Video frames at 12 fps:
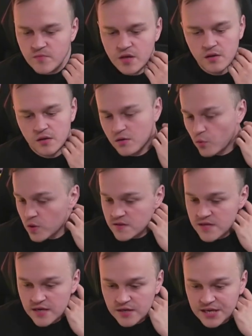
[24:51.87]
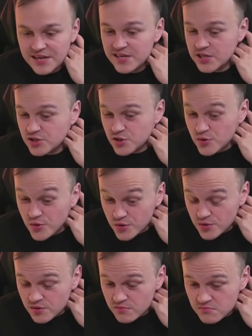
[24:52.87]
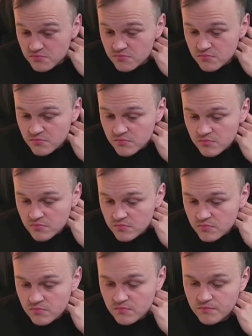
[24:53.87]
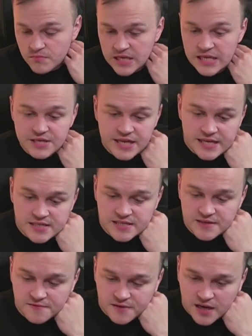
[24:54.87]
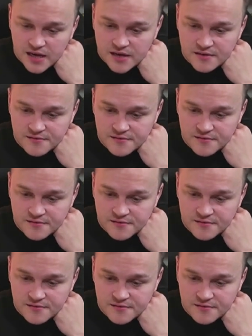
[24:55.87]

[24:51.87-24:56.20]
what then, king e2, e takes d5,